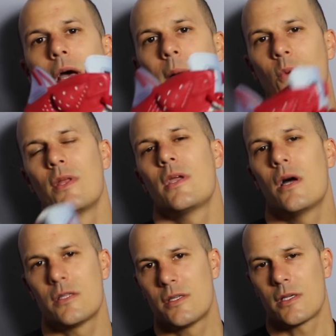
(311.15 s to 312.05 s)
I'm really
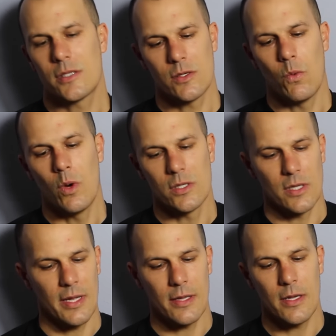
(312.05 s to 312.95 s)
on 6s and 1s
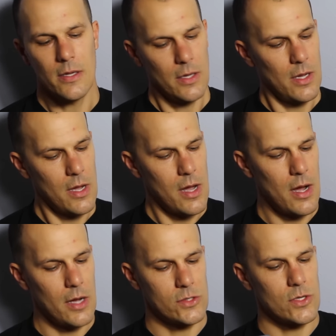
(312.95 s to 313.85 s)
lately,
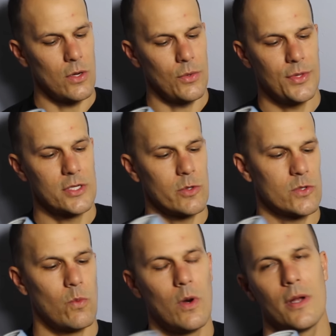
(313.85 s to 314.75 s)
so this
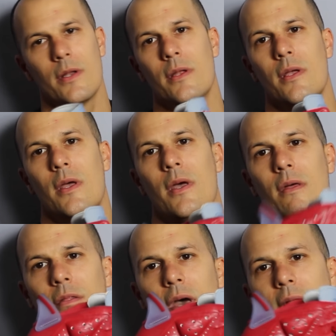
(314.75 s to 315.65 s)
was one
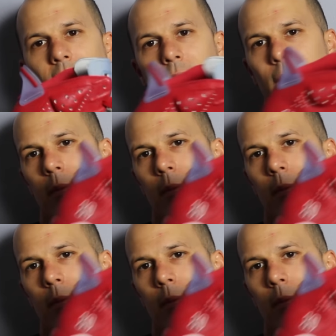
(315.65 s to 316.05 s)
that I